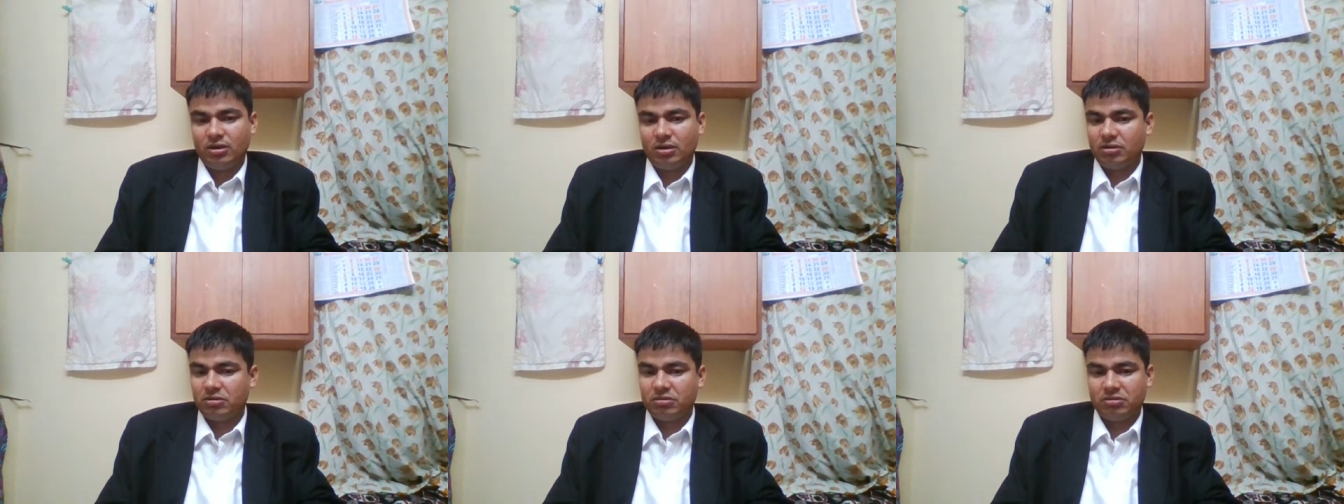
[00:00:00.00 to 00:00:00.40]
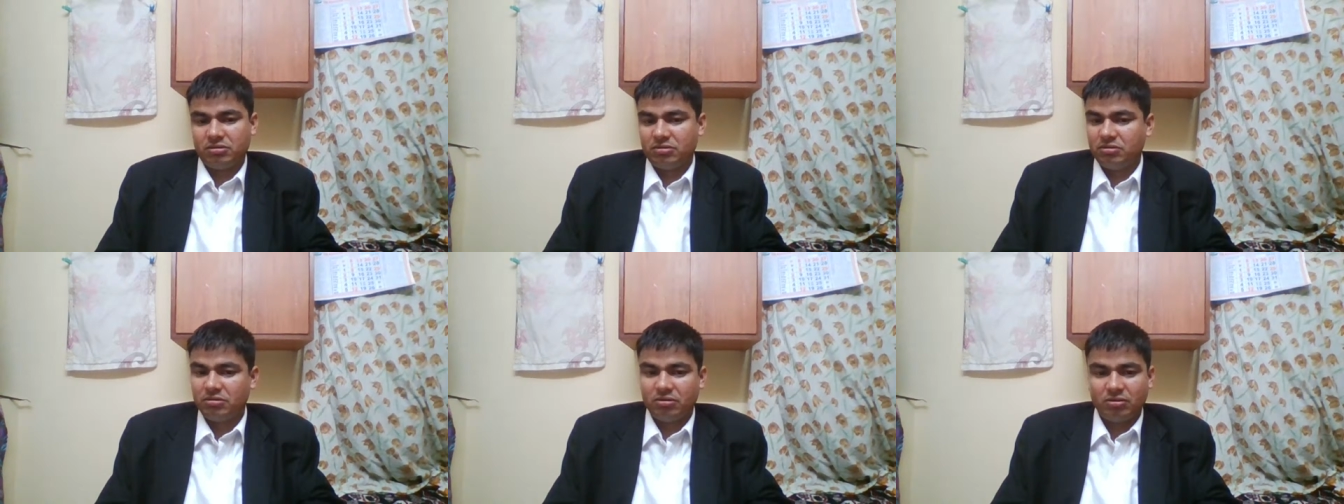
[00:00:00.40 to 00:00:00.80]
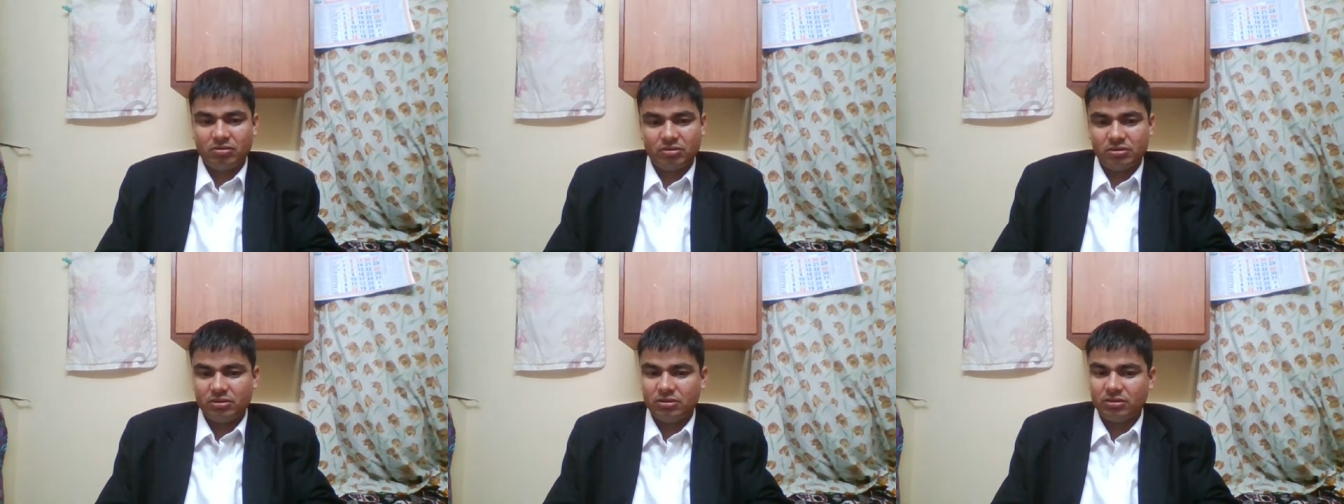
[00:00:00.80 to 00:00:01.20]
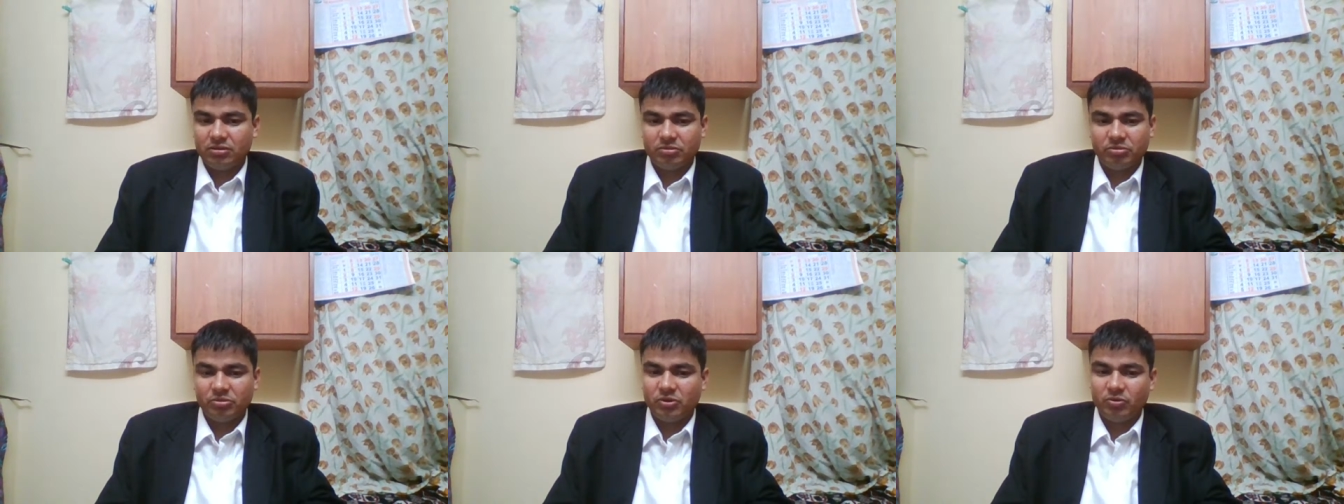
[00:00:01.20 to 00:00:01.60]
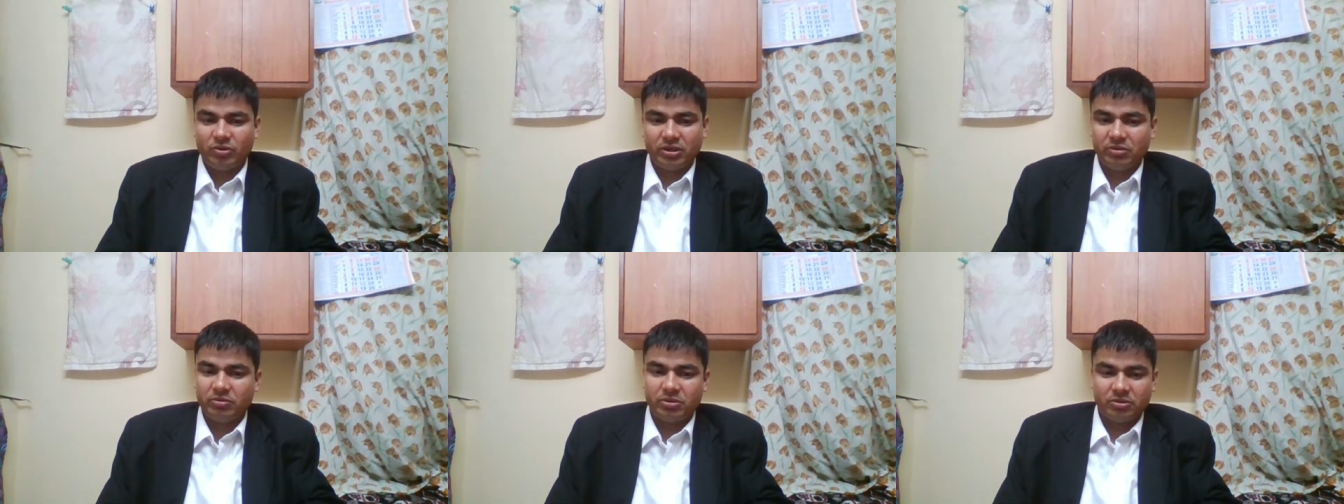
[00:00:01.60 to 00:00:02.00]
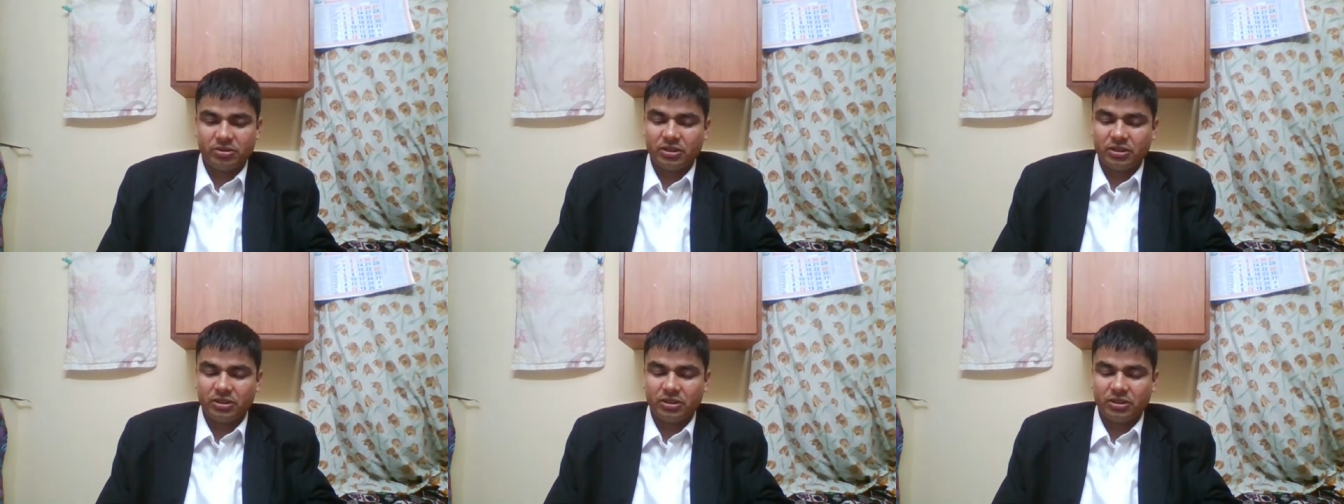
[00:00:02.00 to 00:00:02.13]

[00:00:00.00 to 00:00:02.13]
uh, or the whatever